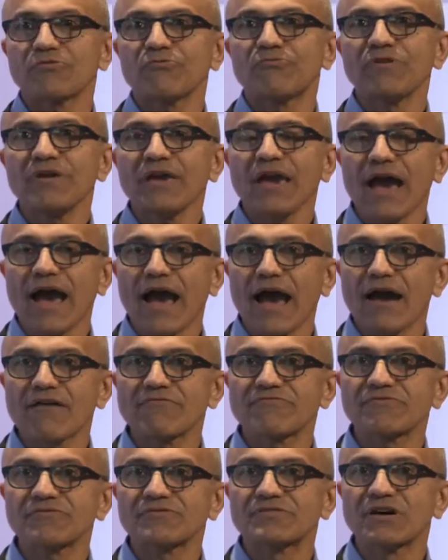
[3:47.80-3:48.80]
we
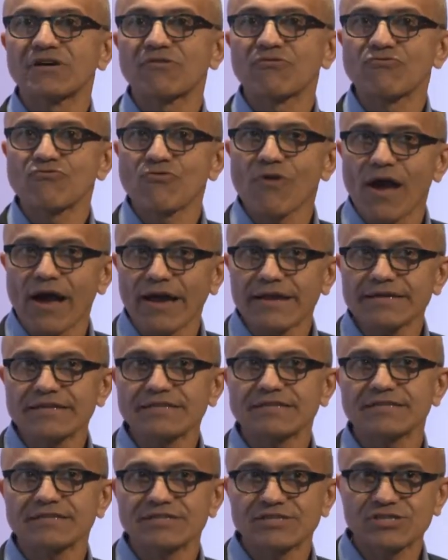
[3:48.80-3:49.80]
have the
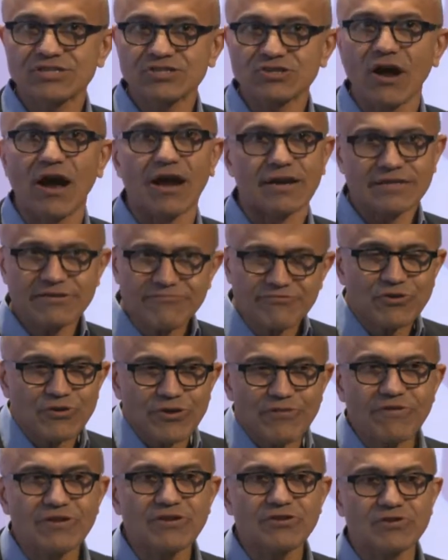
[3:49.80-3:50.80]
right start. If
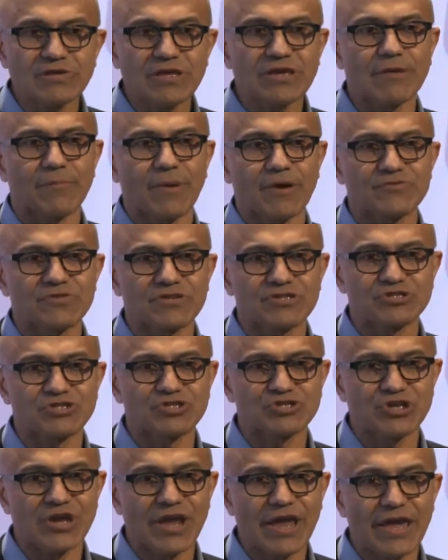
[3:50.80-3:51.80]
you even think about the
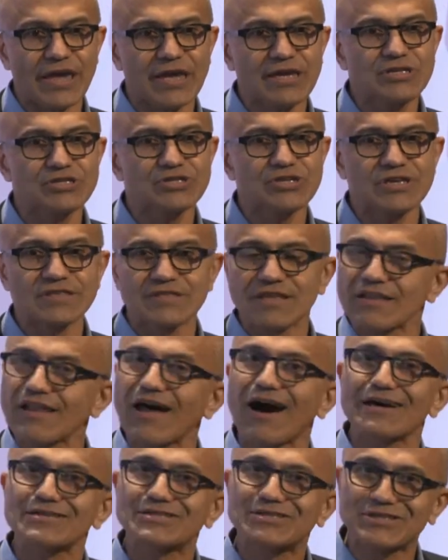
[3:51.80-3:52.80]
change in the
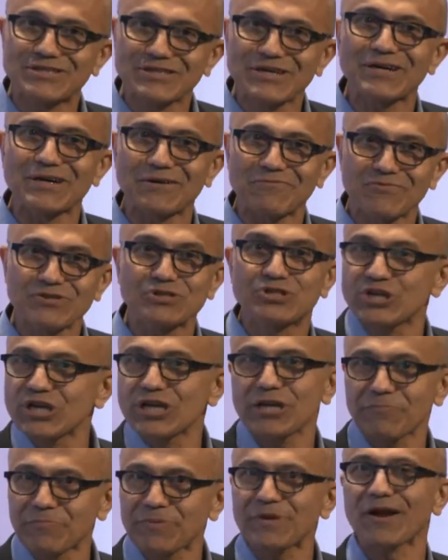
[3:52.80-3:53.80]
last year with
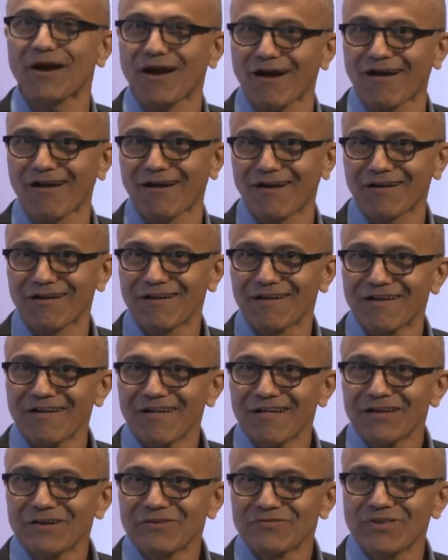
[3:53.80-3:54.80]
GDPR,
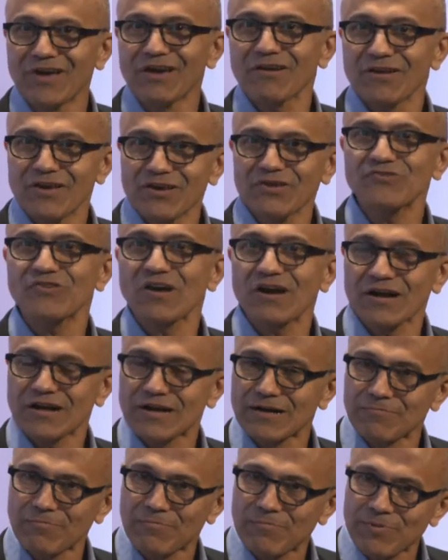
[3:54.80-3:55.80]
there is a
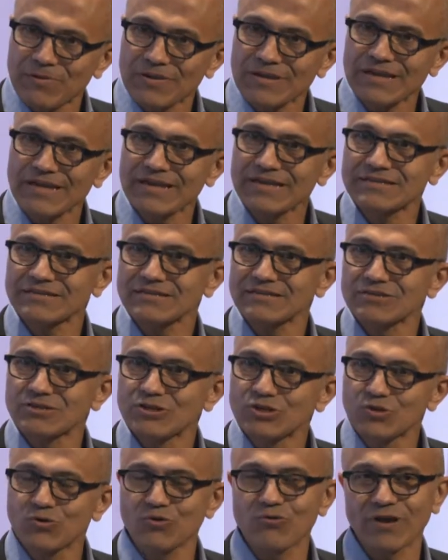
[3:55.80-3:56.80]
complete
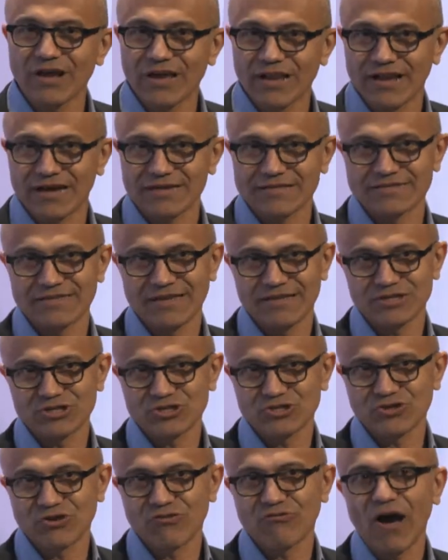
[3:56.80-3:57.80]
new
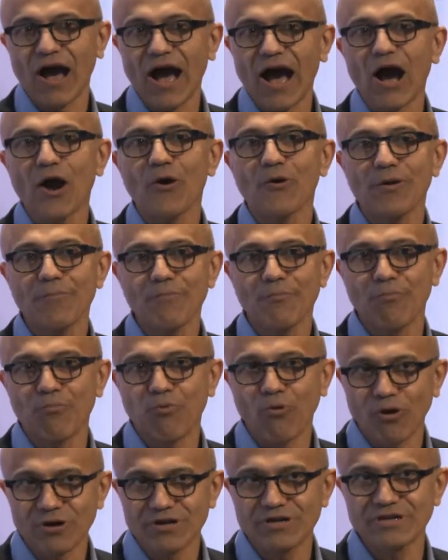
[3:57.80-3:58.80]
realization of how
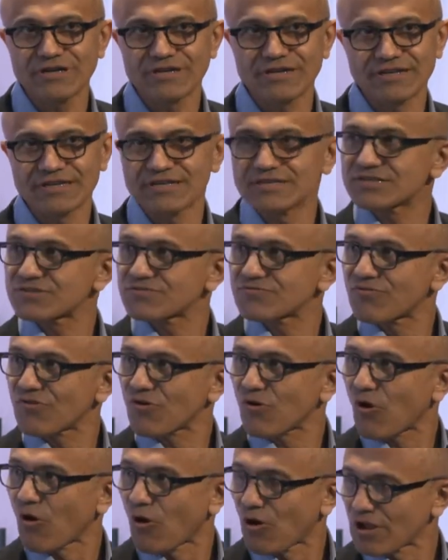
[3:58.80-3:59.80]
important it is
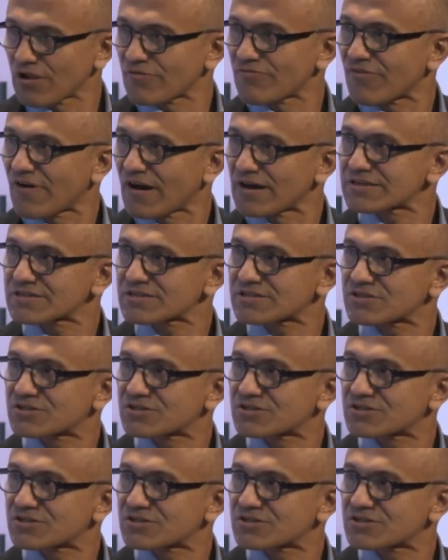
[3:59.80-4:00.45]
for all of us